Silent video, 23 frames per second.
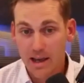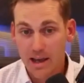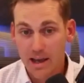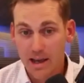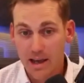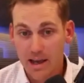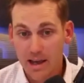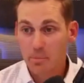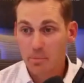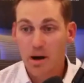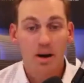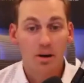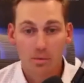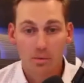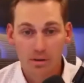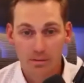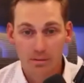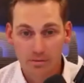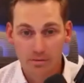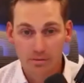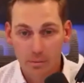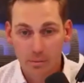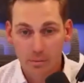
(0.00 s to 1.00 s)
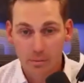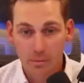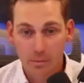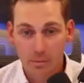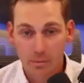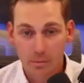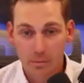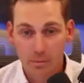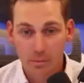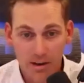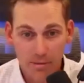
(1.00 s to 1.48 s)
And we were borrowing from our
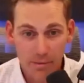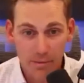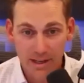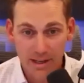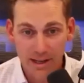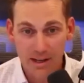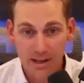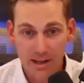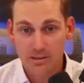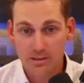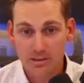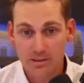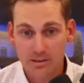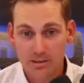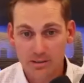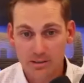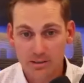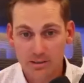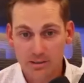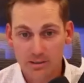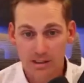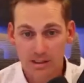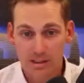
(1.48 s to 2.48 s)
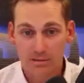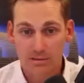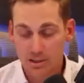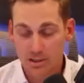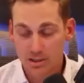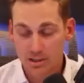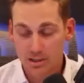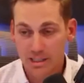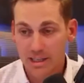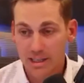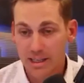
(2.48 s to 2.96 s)
retirement accounts and all this stuff just